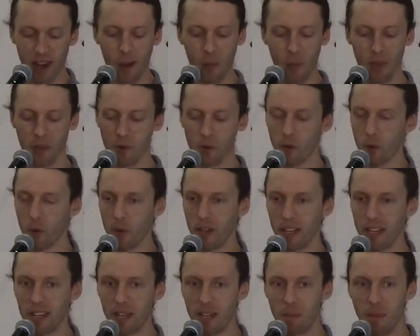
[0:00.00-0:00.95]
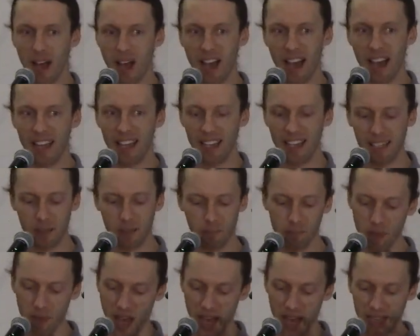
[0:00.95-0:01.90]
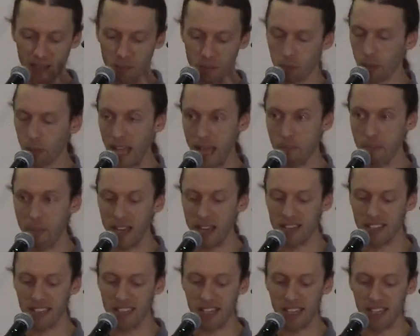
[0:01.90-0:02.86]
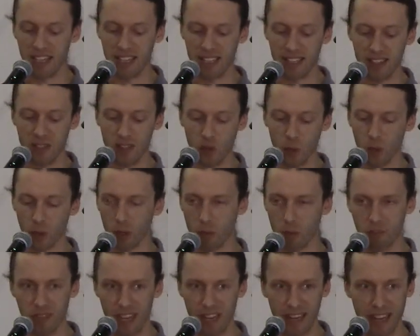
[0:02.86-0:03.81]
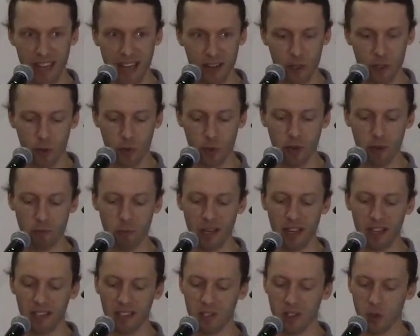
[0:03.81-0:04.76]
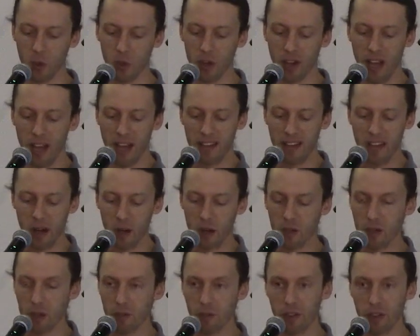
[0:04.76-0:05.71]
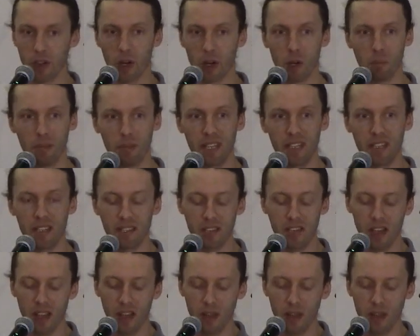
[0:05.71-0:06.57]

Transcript: whether created by plant medicines or psychiatric treatments or narrative therapies,